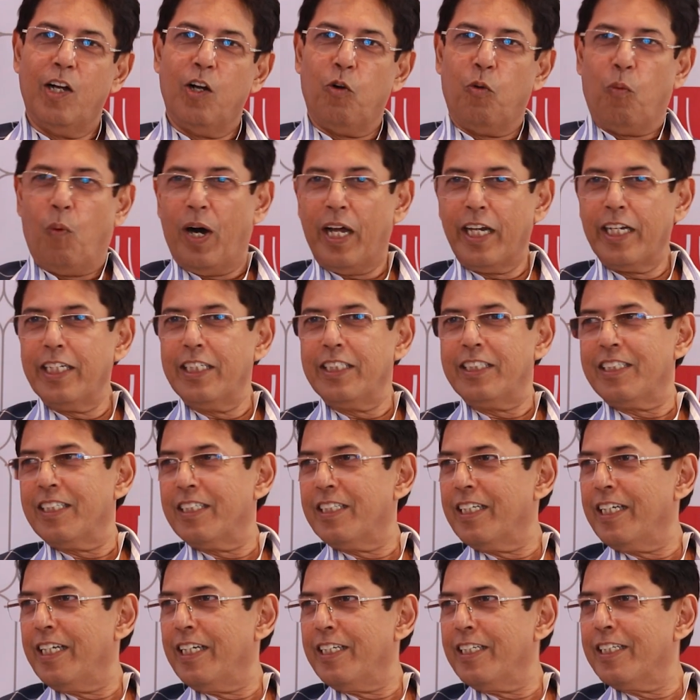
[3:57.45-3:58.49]
One is an
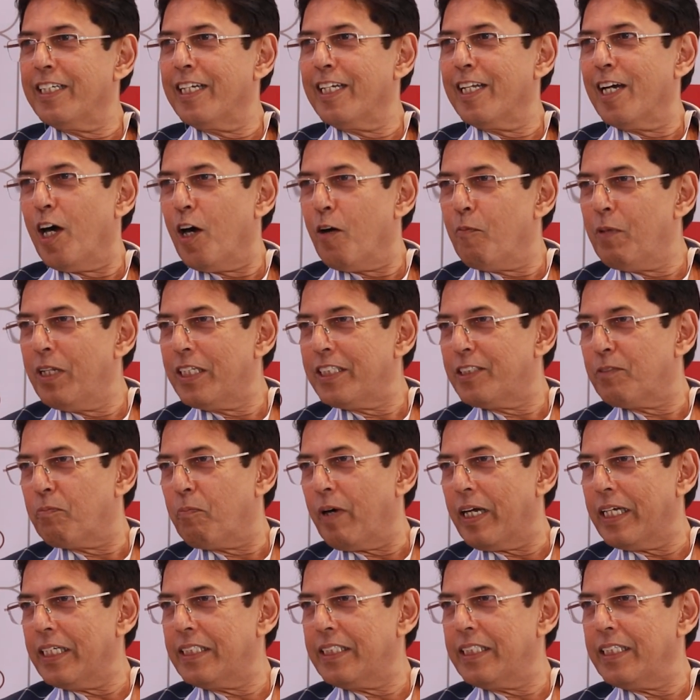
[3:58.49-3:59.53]
Indian herbal
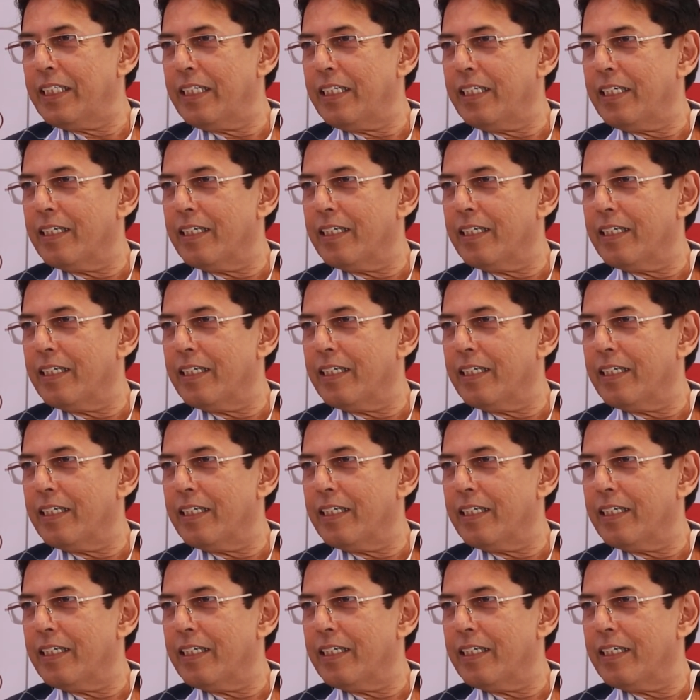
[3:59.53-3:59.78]
spicy